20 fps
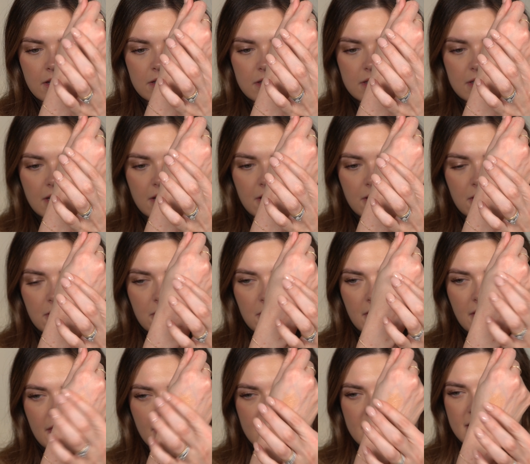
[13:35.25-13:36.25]
So
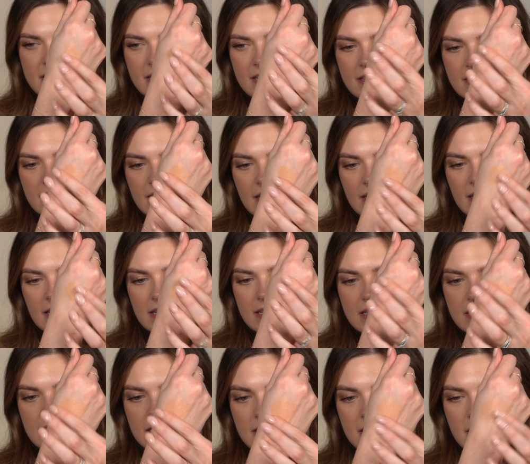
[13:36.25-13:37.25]
this is
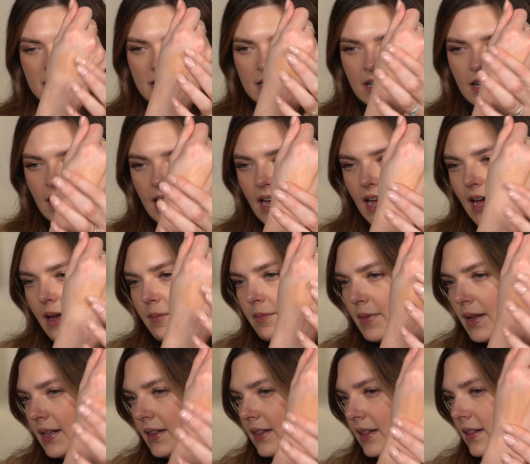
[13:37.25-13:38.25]
it. I'm
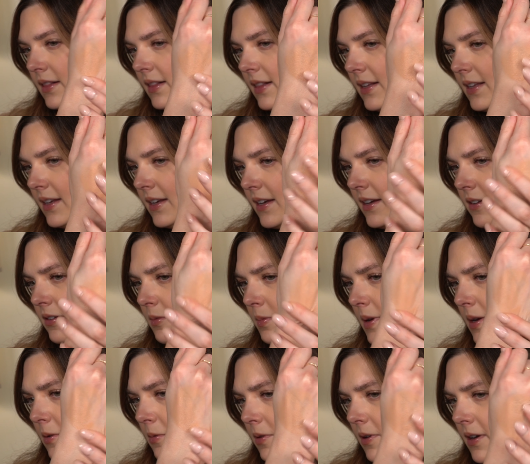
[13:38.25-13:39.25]
a little
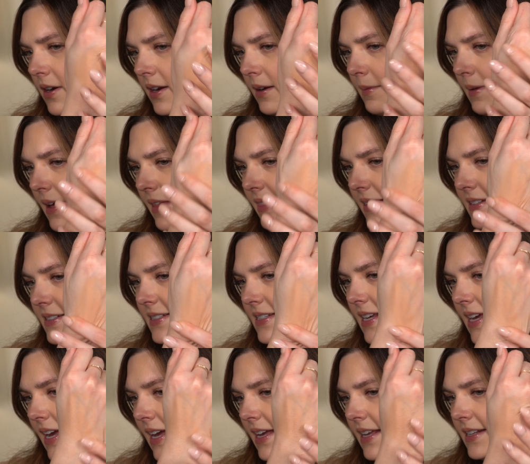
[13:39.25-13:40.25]
bit worried about the
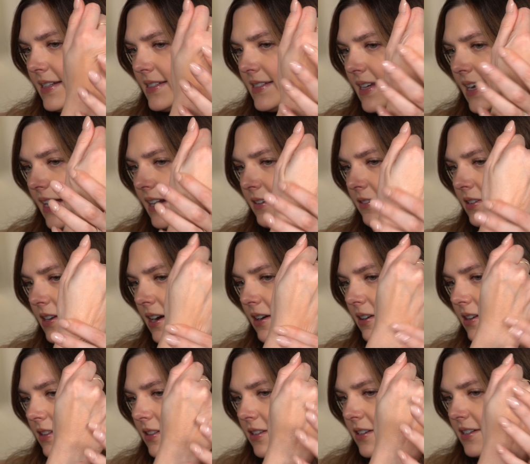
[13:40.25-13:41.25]
tint. I don't know.
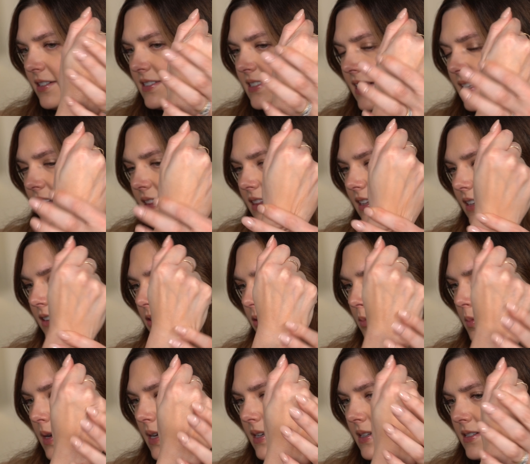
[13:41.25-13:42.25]
It looks a little
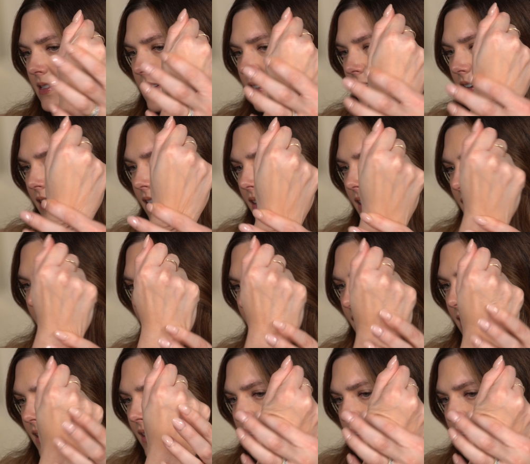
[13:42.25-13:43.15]
bit dark.